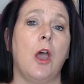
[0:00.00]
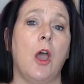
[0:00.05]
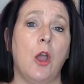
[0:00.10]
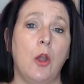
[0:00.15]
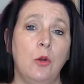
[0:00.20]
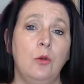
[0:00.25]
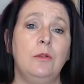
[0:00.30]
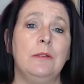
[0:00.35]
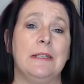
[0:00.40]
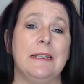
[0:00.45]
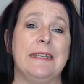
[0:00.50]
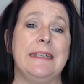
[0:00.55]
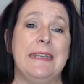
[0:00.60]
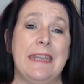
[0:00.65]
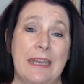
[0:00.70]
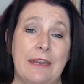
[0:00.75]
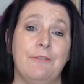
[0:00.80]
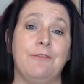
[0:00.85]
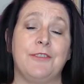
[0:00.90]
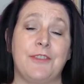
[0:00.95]
only
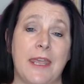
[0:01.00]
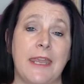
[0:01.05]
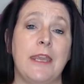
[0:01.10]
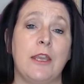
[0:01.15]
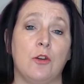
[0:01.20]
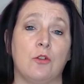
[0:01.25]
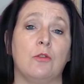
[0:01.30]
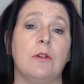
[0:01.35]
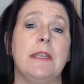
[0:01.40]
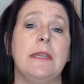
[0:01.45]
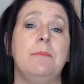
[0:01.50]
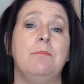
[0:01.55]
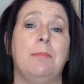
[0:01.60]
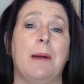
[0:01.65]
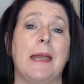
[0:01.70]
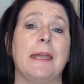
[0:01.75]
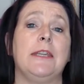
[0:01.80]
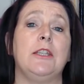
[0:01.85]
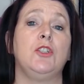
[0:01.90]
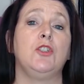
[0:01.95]
if they agree
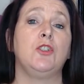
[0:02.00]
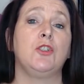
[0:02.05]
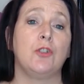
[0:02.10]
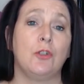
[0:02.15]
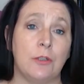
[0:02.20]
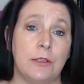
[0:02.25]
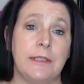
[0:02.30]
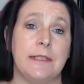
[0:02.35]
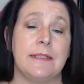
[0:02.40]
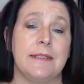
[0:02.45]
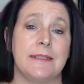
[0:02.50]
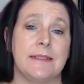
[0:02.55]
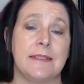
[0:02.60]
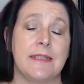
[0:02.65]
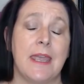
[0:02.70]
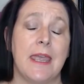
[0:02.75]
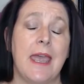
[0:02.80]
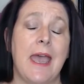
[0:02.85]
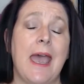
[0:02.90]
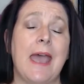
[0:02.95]
by choice